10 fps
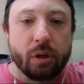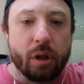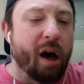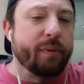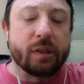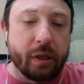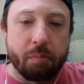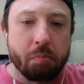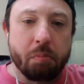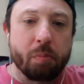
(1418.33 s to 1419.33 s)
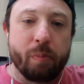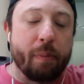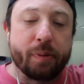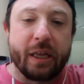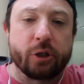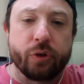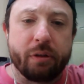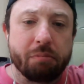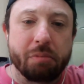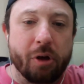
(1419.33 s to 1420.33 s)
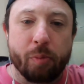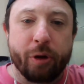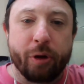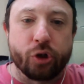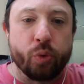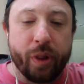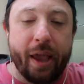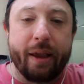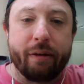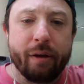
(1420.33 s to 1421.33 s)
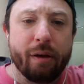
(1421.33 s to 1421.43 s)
obviously, maybe potentially a couple years too late.